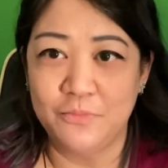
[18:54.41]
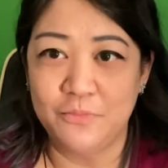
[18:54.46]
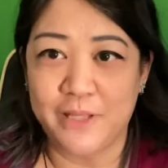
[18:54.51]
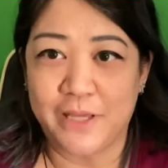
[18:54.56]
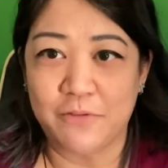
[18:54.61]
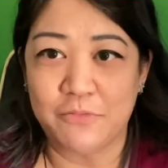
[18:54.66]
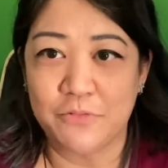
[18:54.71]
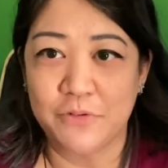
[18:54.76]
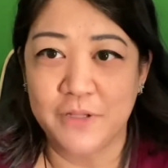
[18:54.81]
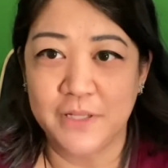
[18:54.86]

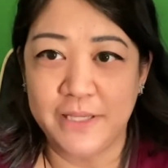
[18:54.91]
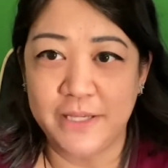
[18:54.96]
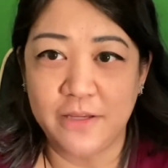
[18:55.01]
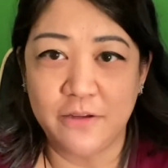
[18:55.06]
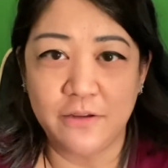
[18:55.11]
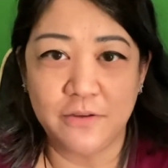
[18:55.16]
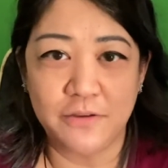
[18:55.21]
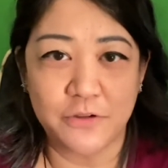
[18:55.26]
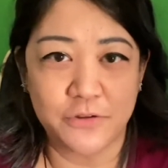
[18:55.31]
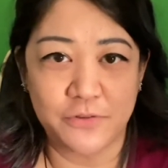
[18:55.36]
like, really,
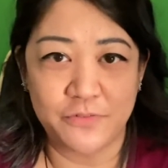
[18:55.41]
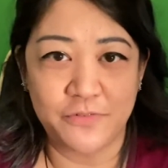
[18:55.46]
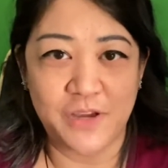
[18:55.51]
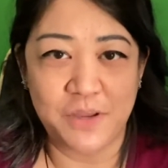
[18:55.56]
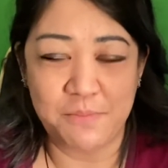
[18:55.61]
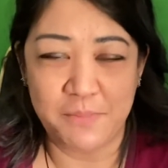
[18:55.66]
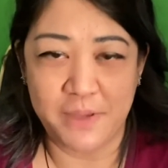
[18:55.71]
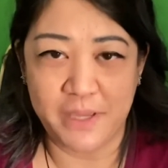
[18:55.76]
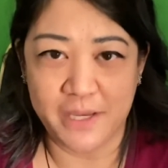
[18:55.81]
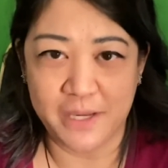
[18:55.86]
you couldn't
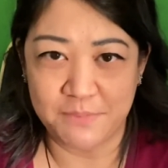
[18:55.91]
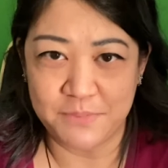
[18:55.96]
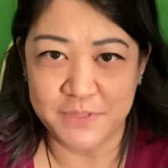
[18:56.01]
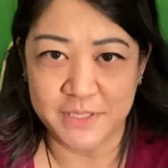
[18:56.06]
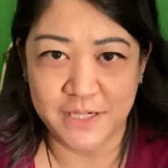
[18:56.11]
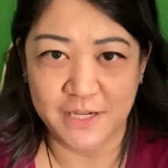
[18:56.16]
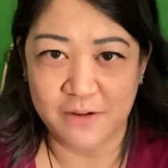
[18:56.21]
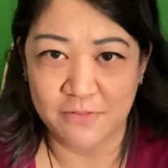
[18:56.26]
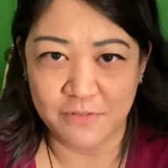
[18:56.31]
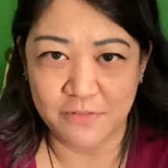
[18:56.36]
find makeup to
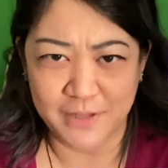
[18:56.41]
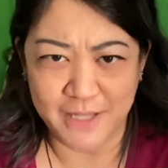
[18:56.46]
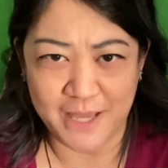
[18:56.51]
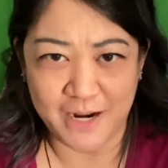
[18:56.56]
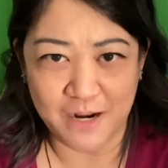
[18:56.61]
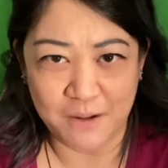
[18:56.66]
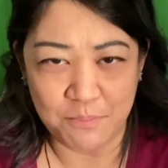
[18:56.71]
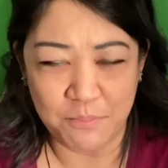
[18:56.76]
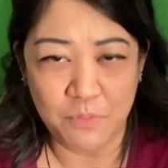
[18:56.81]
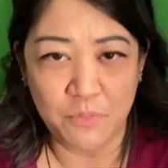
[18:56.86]
cover that
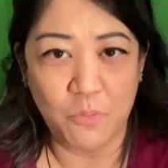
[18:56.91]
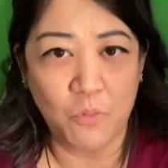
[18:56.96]
up,